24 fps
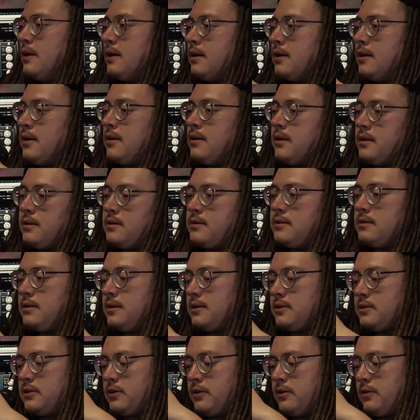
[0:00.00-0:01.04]
Yeah, that's
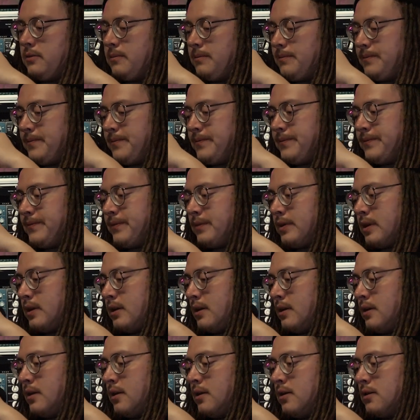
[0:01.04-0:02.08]
dope.
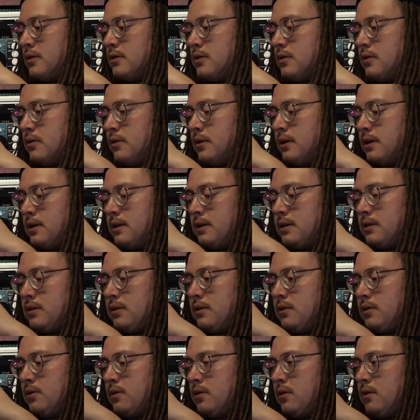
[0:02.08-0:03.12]
So,
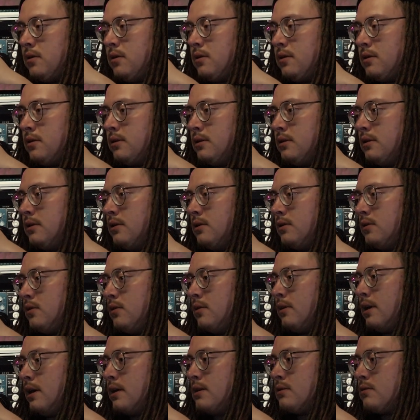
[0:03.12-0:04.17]
are you
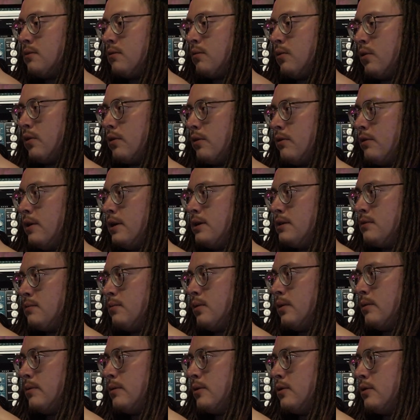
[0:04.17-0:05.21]
guys were born and raised in
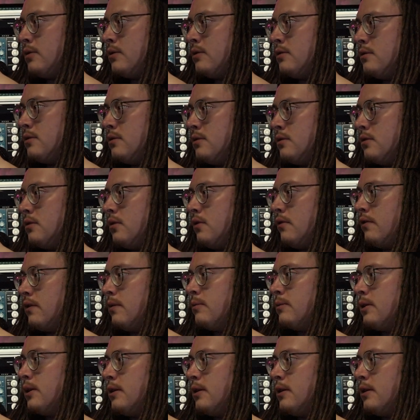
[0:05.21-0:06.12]
Pueblo? Your whole family?